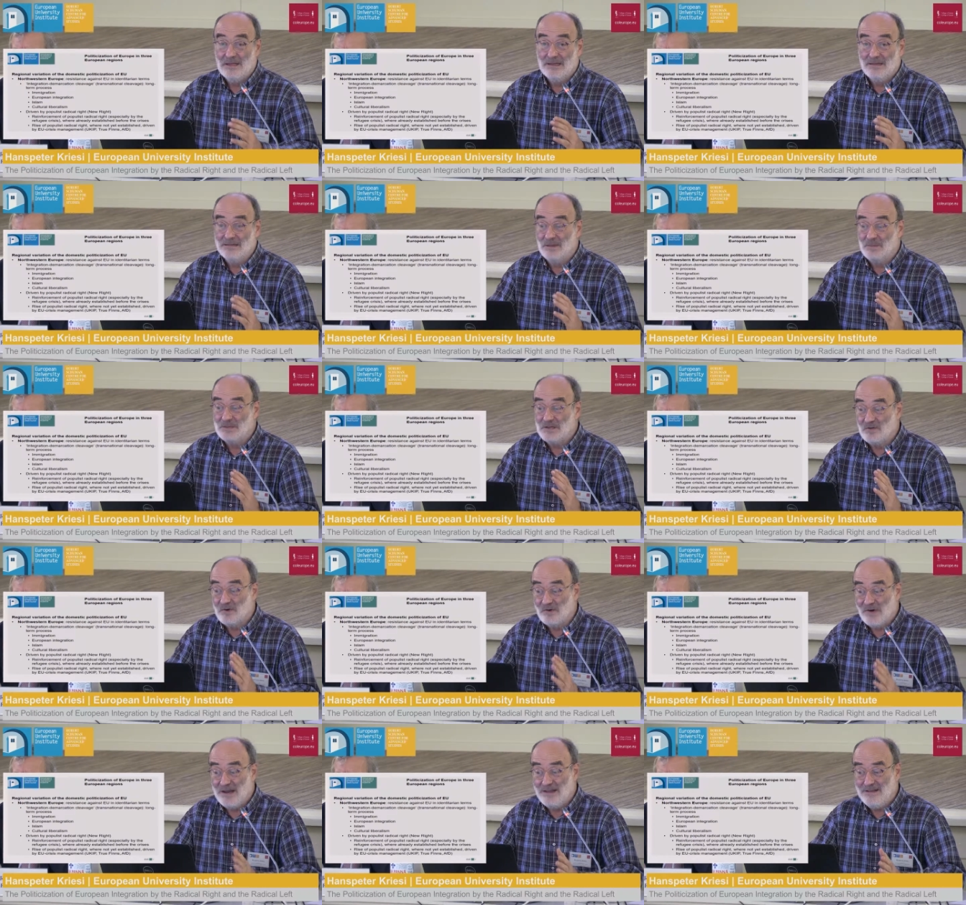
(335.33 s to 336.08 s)
The
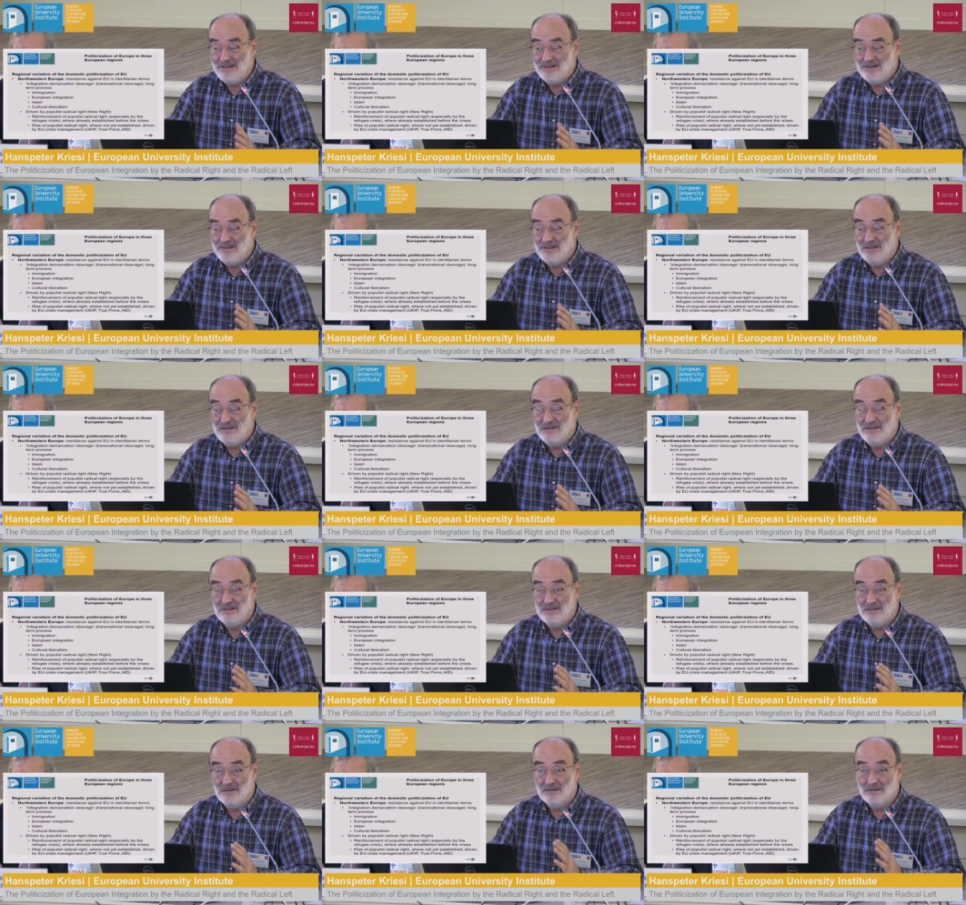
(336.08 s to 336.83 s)

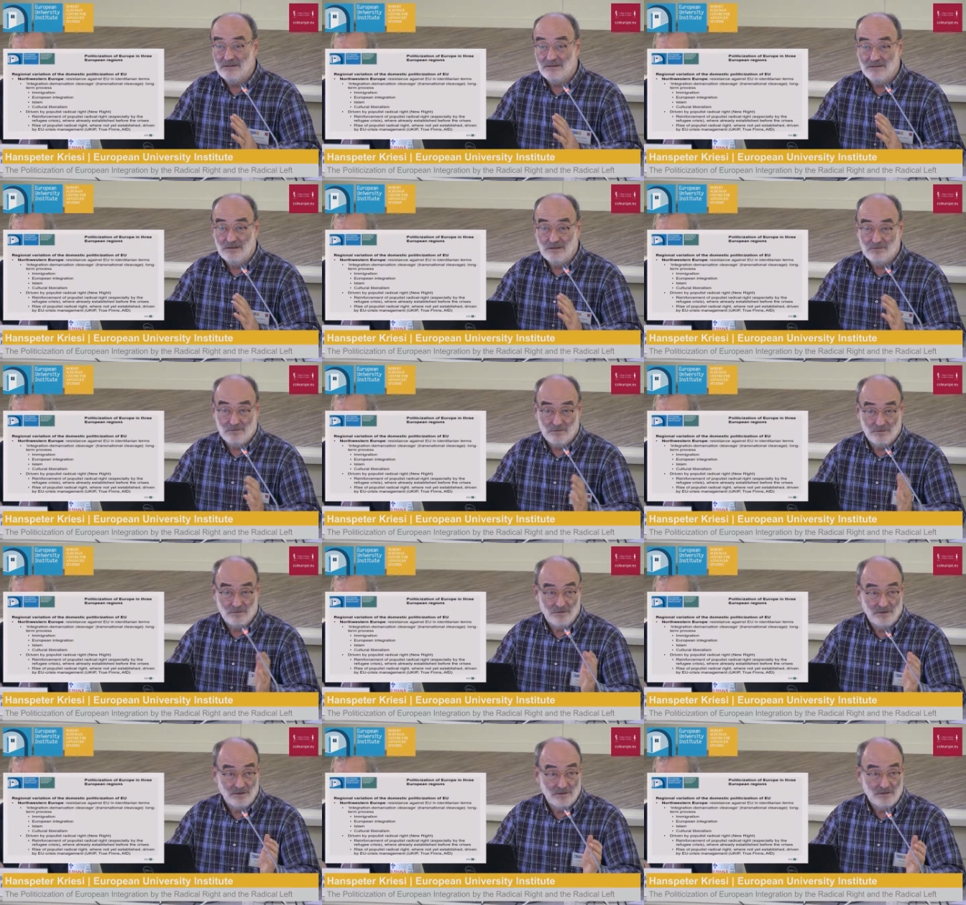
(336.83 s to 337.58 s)
crises, so
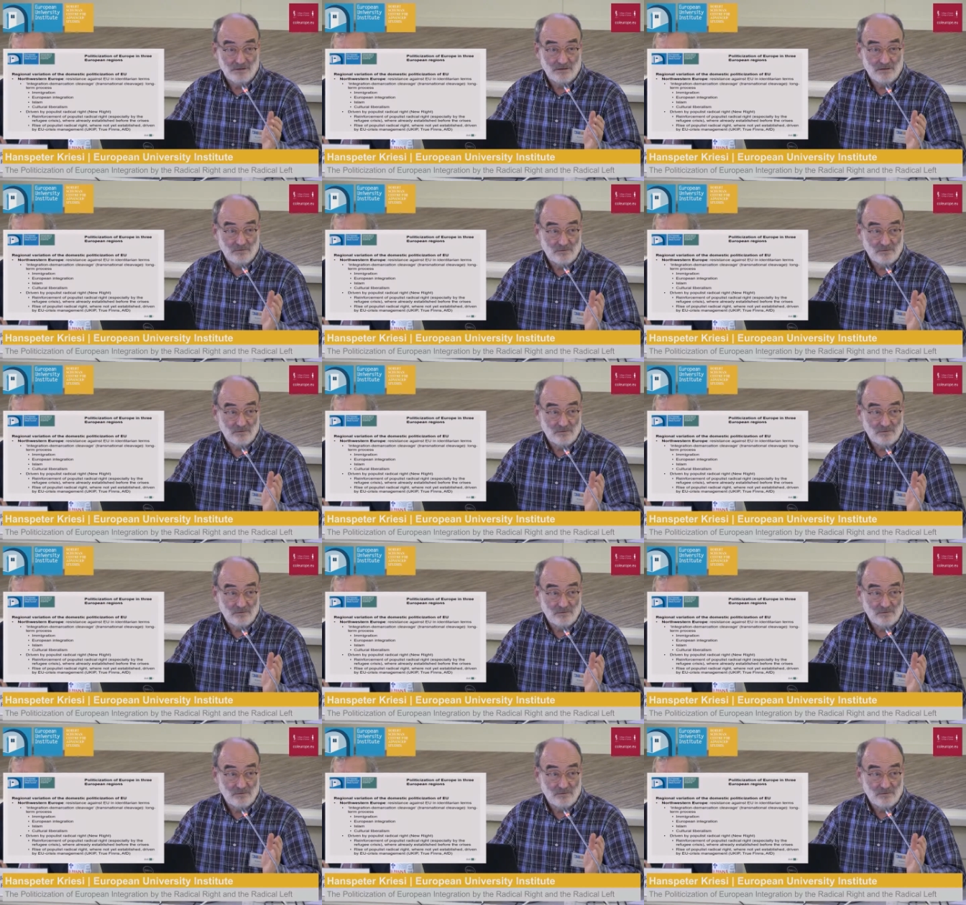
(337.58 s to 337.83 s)
the